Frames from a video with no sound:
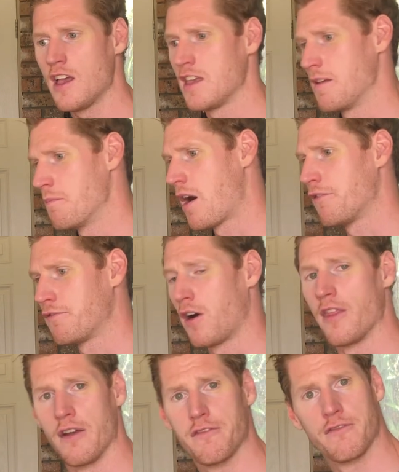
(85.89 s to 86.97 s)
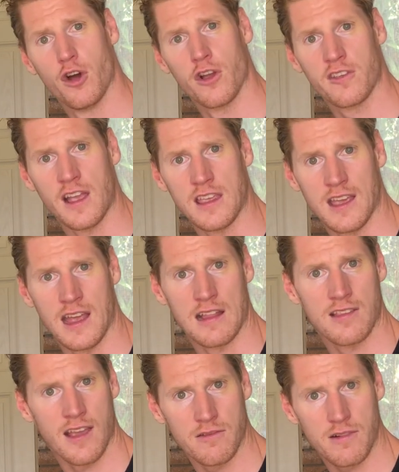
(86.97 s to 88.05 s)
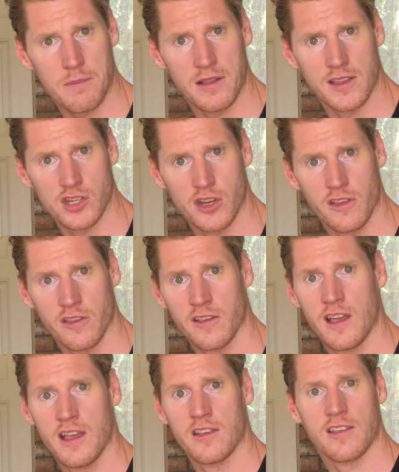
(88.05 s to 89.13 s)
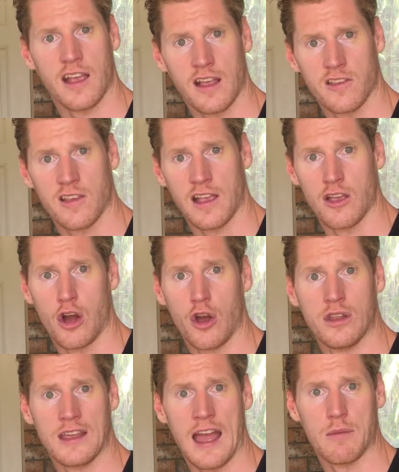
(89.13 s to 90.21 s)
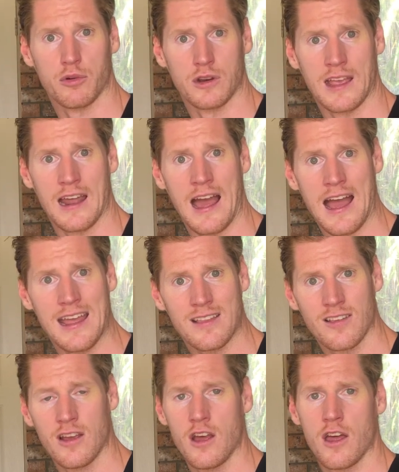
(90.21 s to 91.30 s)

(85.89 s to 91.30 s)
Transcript: you might find that first set you get 10 repetitions, second set you're only able to get 8,